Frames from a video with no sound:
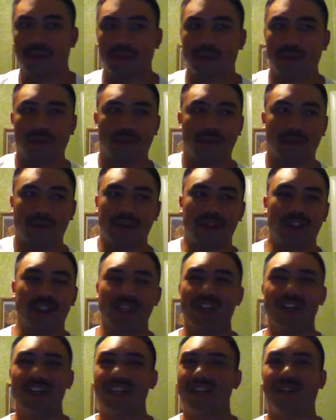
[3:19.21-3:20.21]
to, which
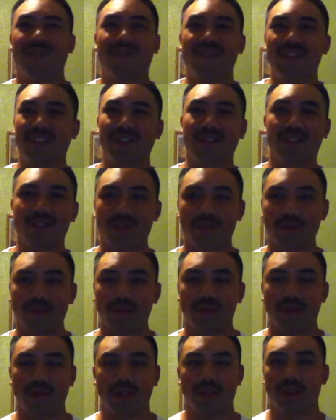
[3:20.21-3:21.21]
character I can fit to,
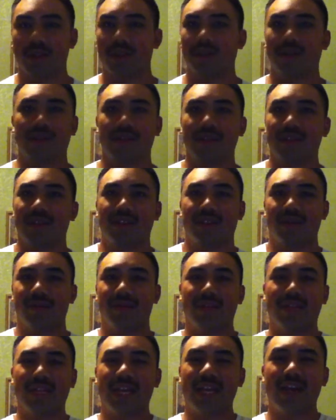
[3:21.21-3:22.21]
since
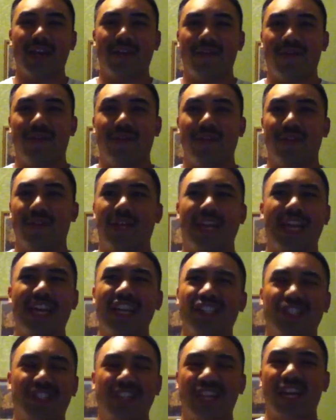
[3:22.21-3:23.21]
I'm like half
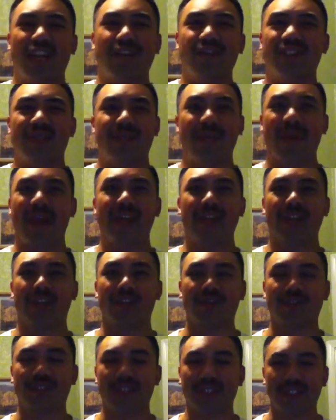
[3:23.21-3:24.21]
Asian, half Spain,
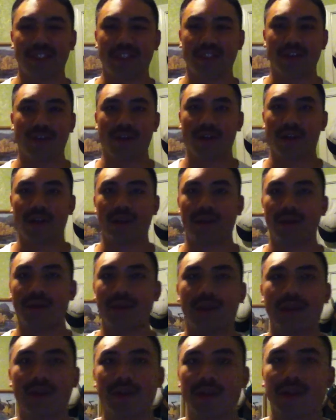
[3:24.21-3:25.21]
or if you guys didn't know that.
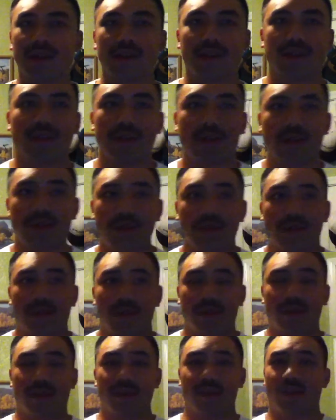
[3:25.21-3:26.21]

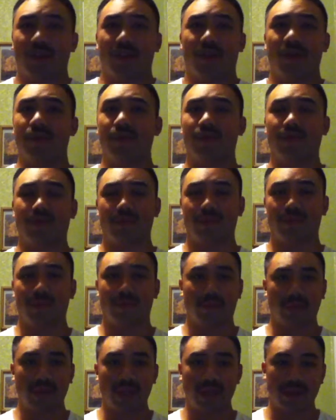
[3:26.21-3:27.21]
So
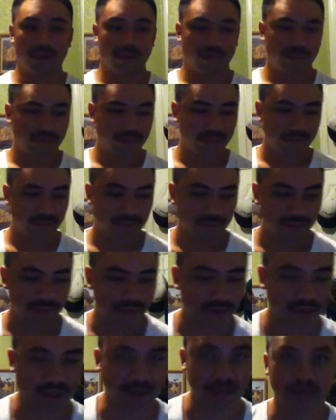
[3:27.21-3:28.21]
yeah,
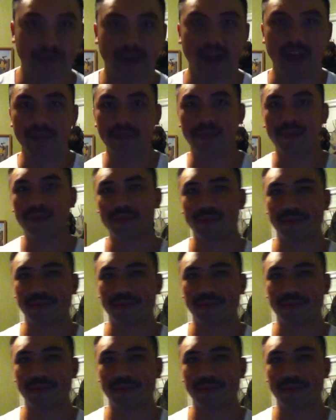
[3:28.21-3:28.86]
subscribe.